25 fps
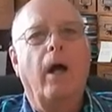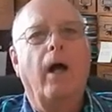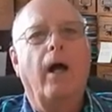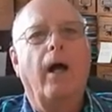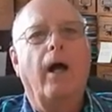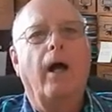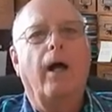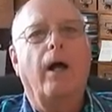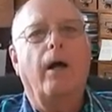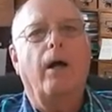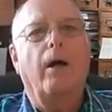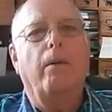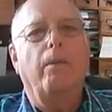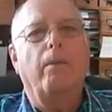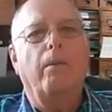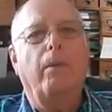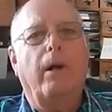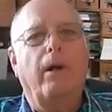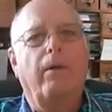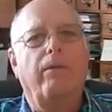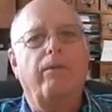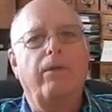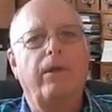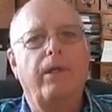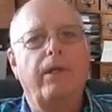
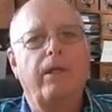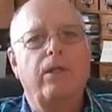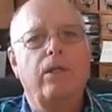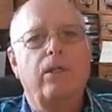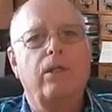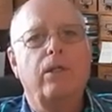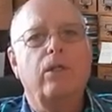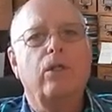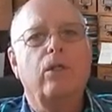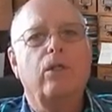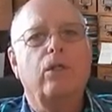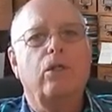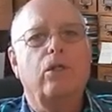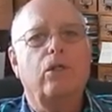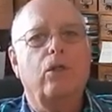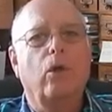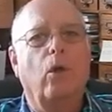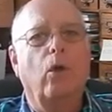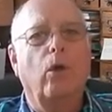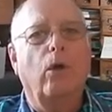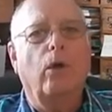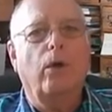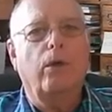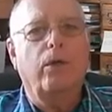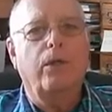of these
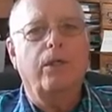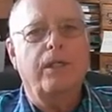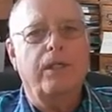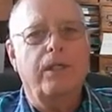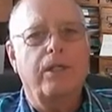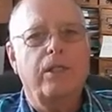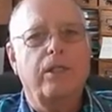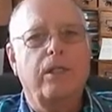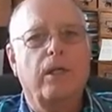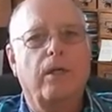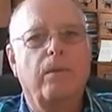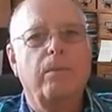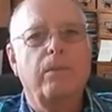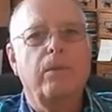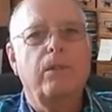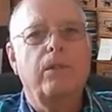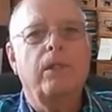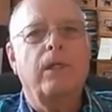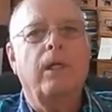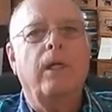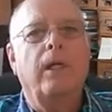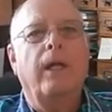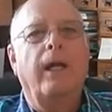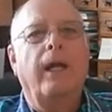solar systems.